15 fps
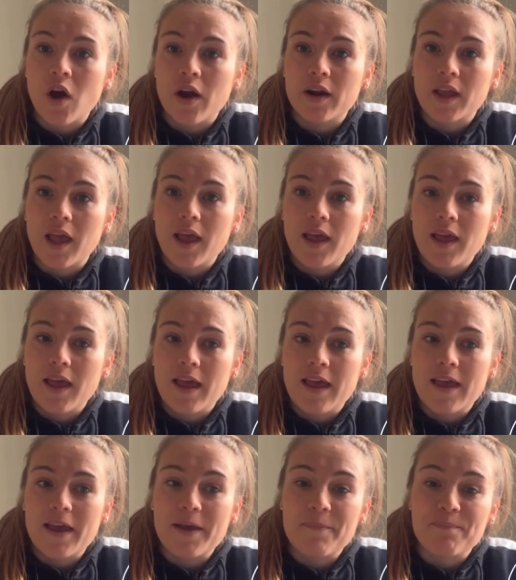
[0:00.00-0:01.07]
target.
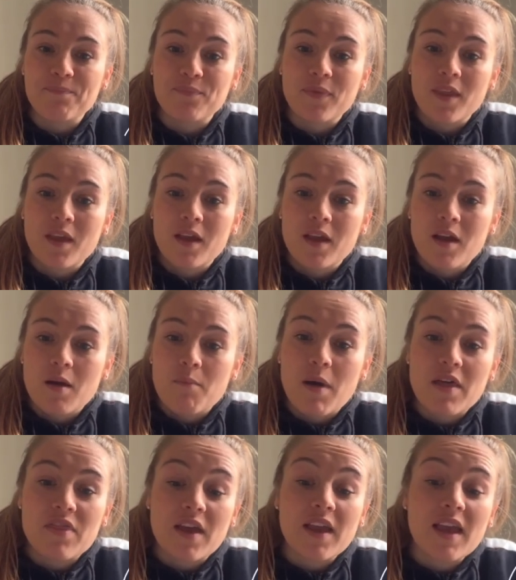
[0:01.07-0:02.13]
Um,
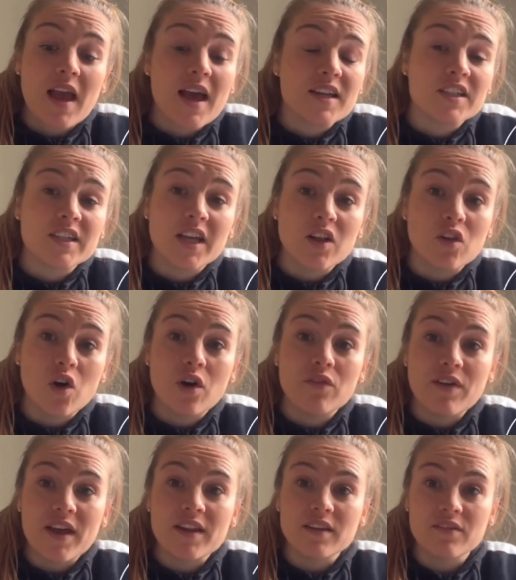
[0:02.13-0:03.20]
but I think actually a
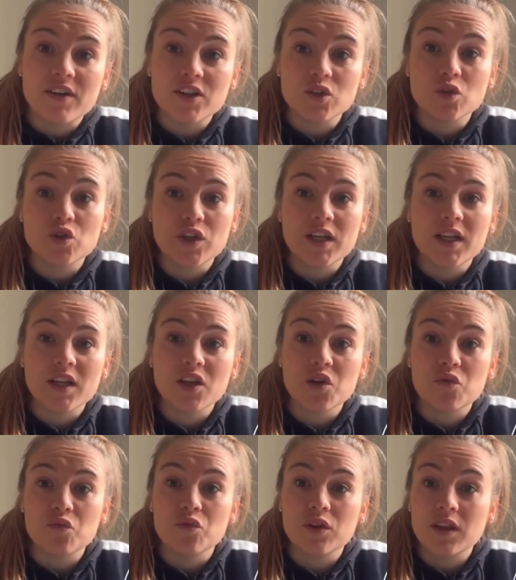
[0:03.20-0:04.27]
lot of individual training
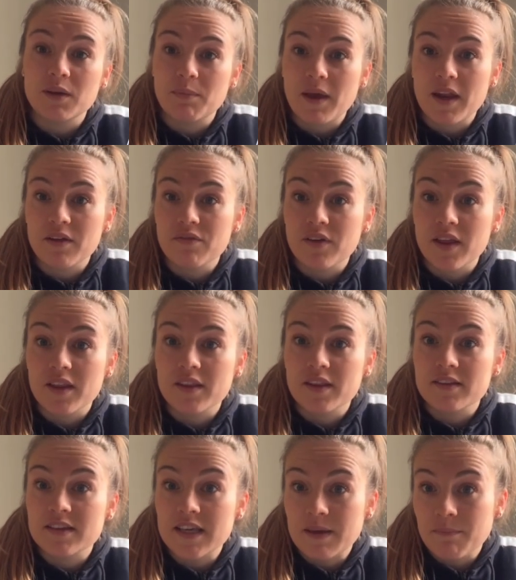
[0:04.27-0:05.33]
can really benefit
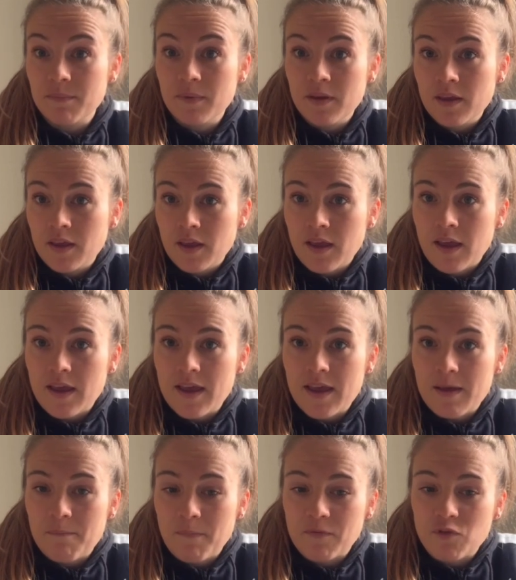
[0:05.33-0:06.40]
the team.
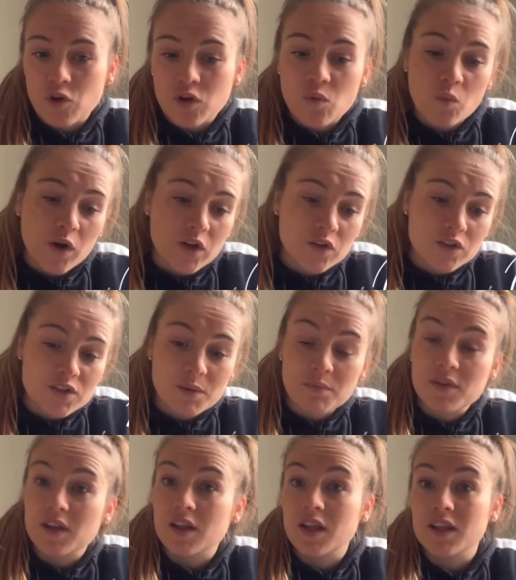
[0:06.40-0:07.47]
Um, if you can work on
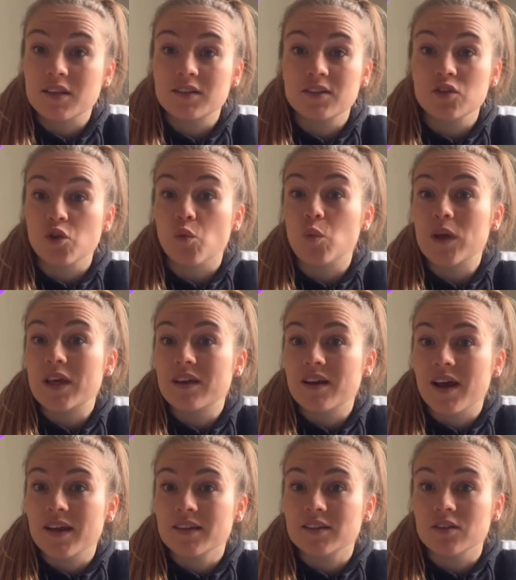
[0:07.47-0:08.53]
something that's your
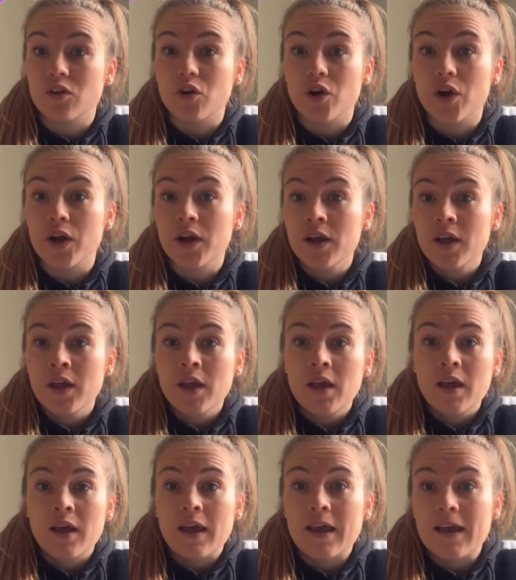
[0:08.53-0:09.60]
weakness or
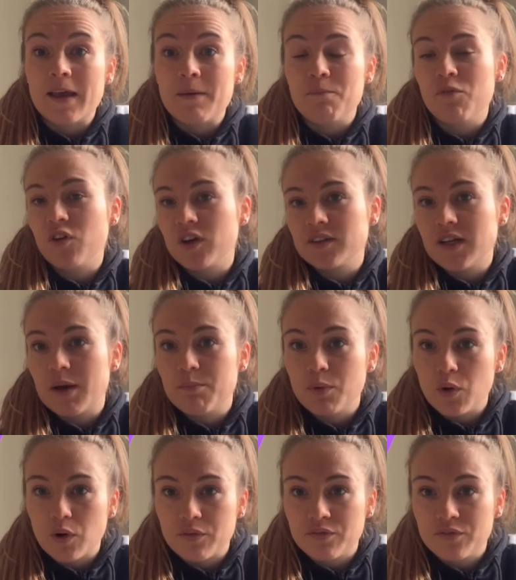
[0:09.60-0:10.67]
um, for
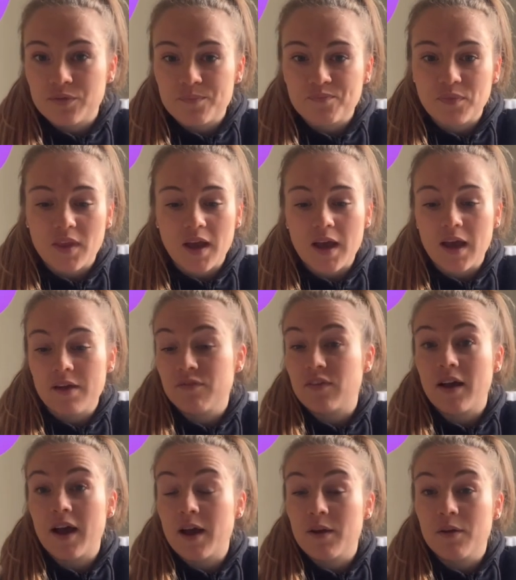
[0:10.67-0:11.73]
example, if
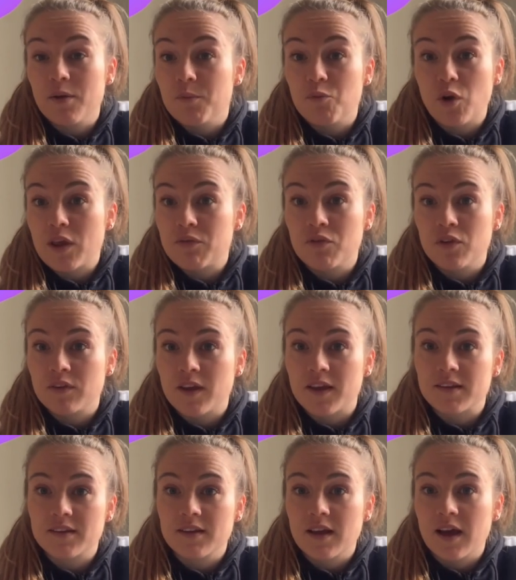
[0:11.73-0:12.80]
if I am right
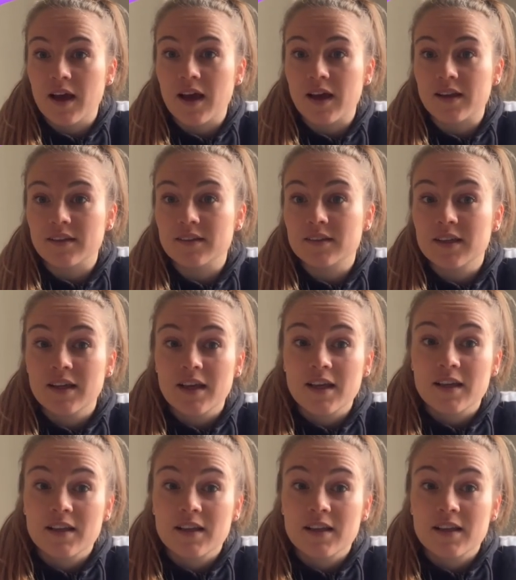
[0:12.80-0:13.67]
footed and